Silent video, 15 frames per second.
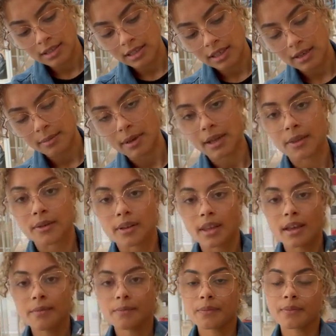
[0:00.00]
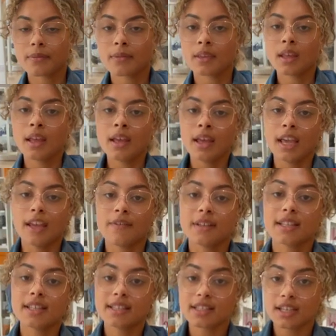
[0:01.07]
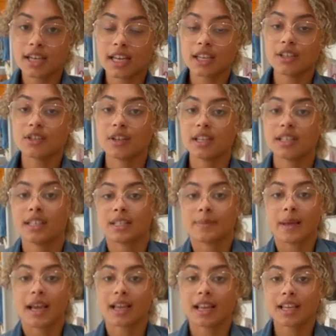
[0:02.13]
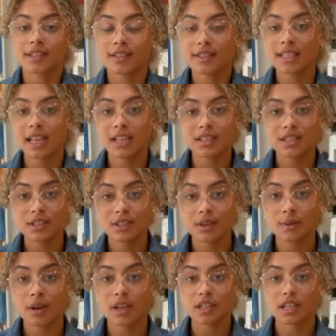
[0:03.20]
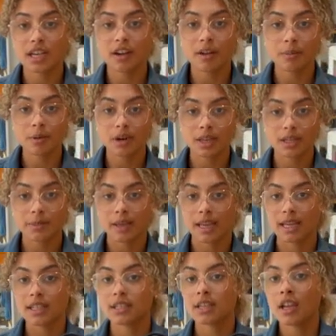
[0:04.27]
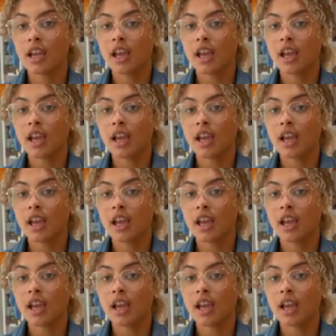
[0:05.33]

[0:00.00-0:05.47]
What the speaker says: Slide back through that. If it doesn't take you straight to this bag and it just takes you to our generic product page,